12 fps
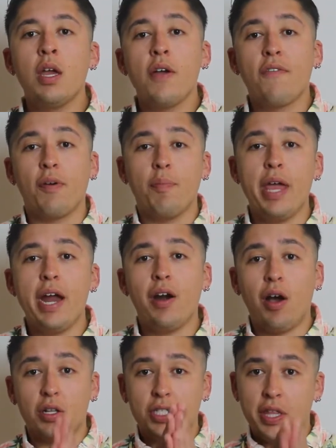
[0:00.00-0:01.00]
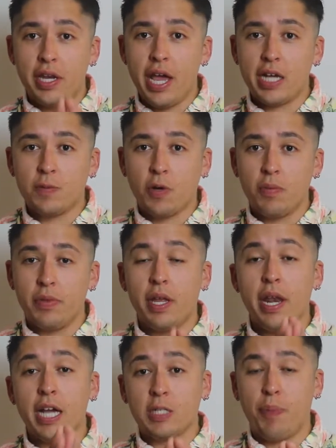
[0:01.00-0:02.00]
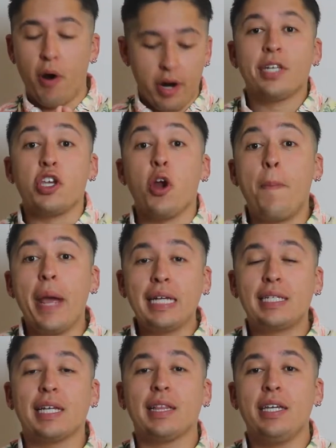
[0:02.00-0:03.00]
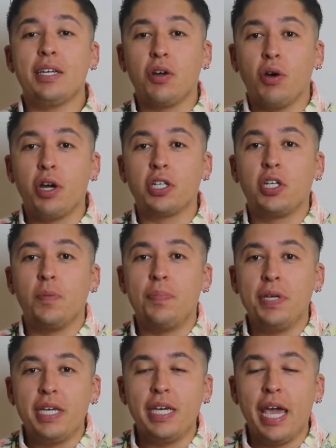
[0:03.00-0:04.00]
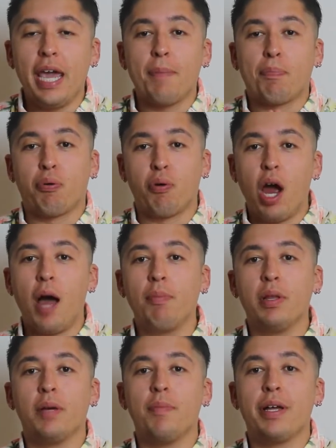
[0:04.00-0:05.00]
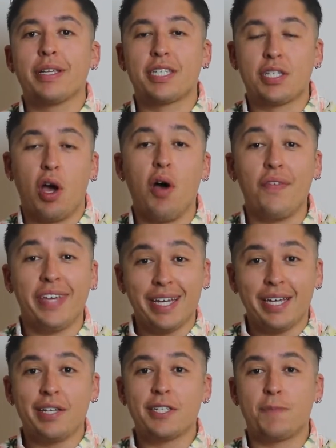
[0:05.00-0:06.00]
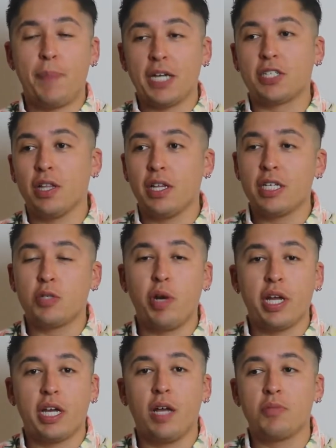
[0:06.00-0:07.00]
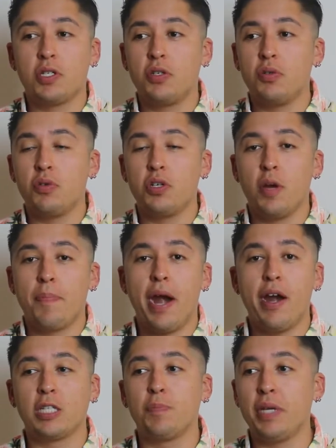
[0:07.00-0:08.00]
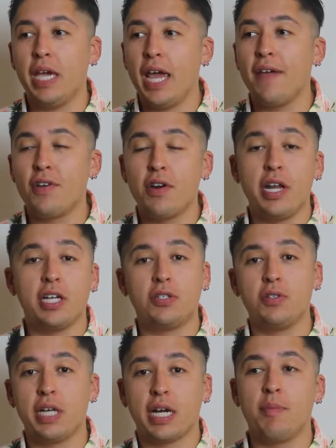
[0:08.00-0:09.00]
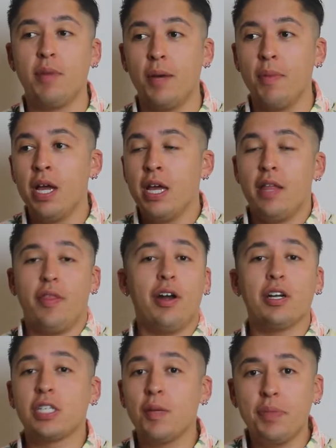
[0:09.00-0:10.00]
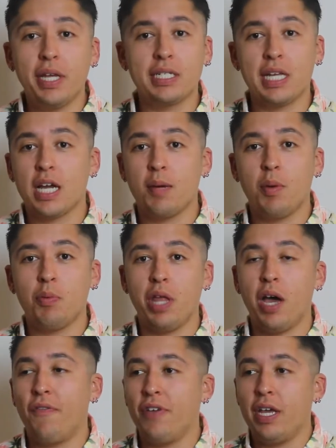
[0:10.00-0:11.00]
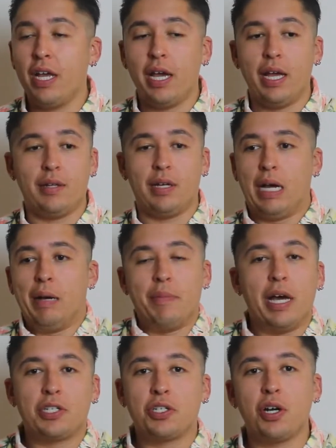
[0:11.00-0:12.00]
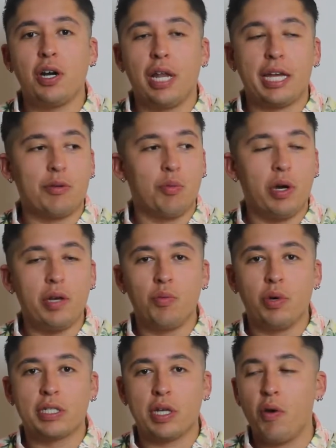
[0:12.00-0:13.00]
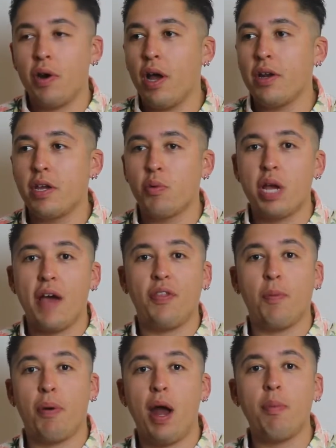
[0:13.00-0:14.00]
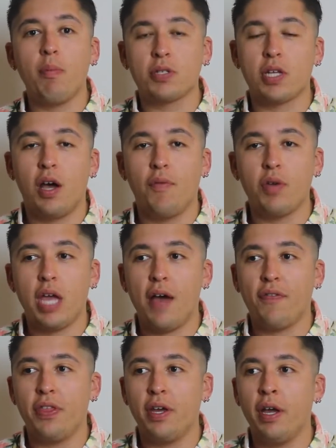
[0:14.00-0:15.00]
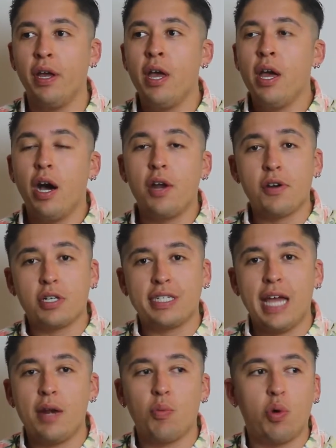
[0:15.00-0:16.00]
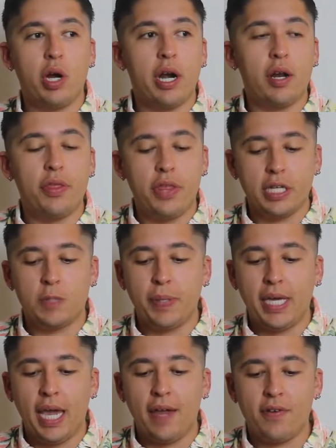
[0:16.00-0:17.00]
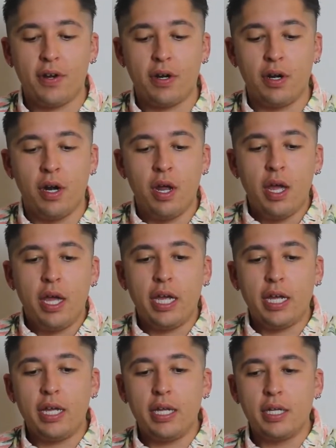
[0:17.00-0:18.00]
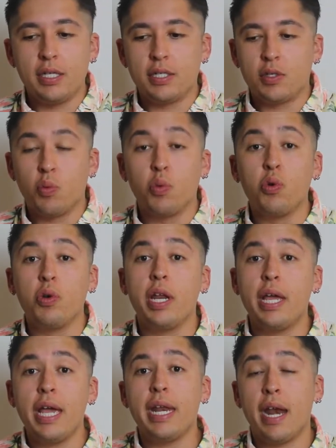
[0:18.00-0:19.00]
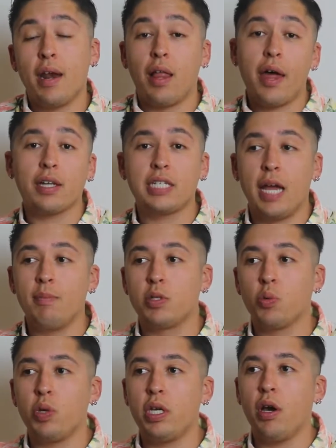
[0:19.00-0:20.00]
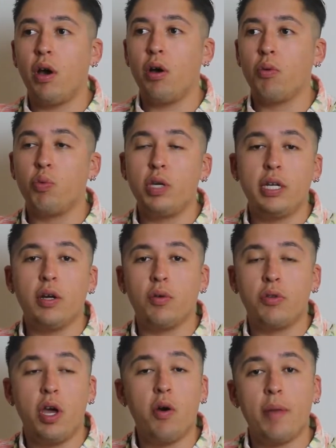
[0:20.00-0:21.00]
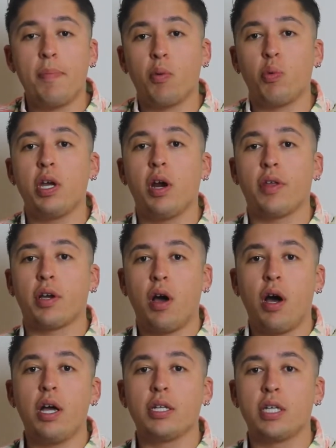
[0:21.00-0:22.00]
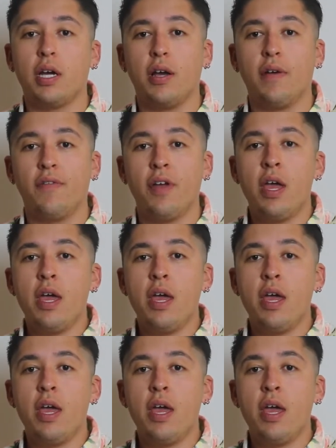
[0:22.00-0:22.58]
From there on to the next part. You're basically going to be a problem-solving specialist when it comes to your parrot's behavior and issues that come up. There are some things that come up with Alfie, I'm not sure, like what's going on here. We have to problem solve. We have to understand where this behavior is rooted in, and a lot of times we don't know it, but we are the cause of